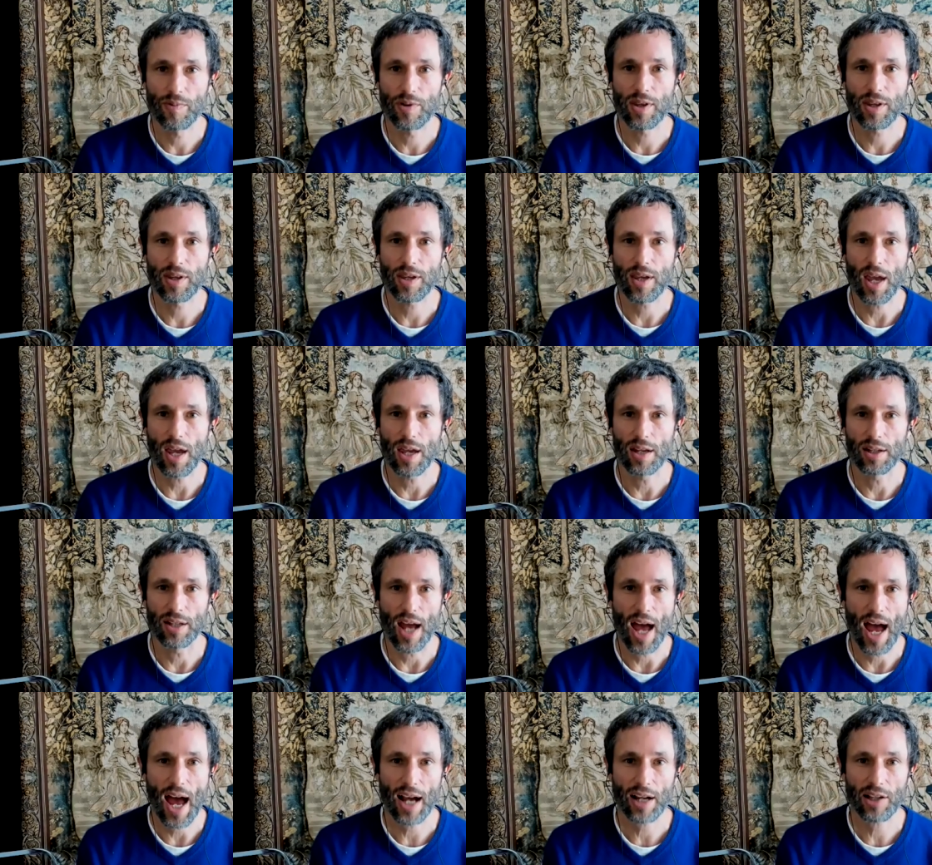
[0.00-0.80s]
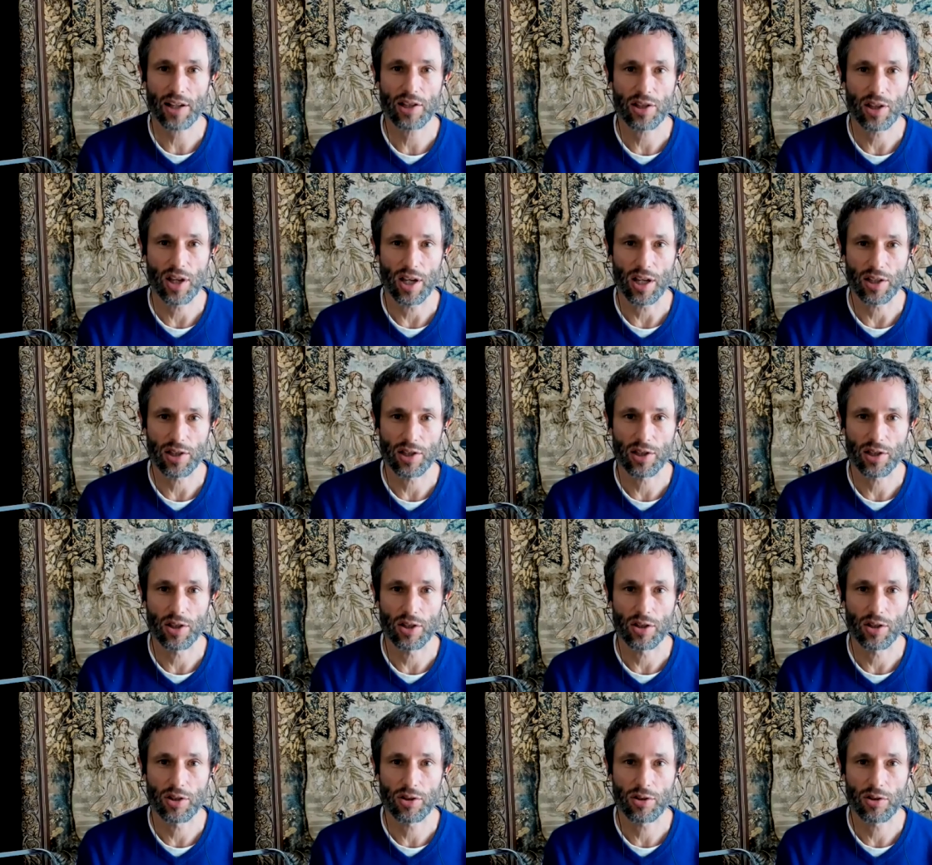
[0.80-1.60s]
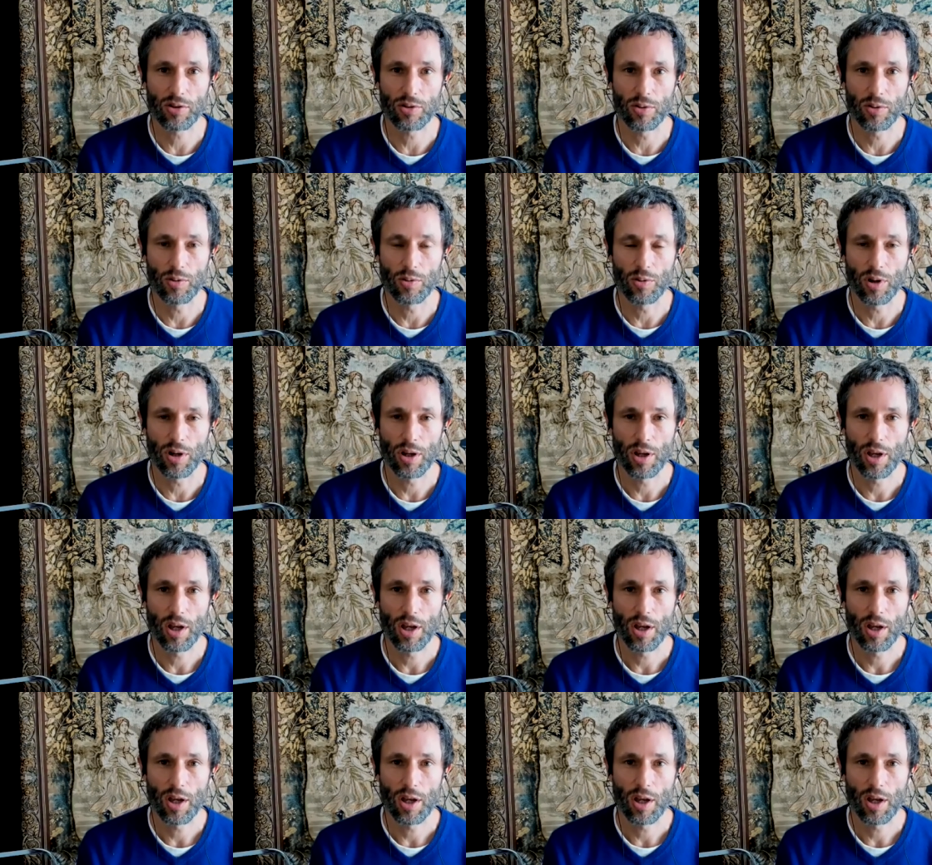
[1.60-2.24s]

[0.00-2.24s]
gained access to